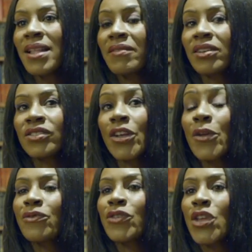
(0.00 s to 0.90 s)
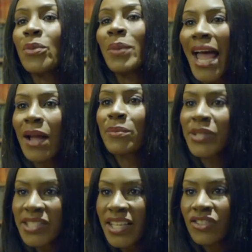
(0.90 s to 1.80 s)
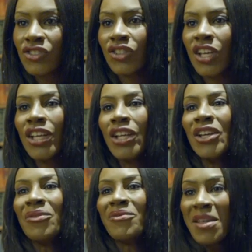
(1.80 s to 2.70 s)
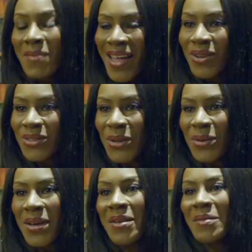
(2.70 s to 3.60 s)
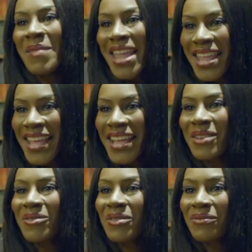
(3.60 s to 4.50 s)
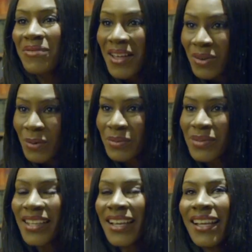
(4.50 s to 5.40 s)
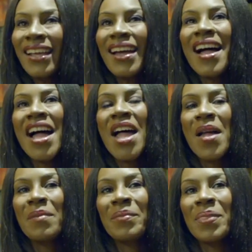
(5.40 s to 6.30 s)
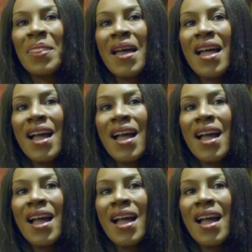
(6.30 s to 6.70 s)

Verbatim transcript: There are so few black British females who are making films um,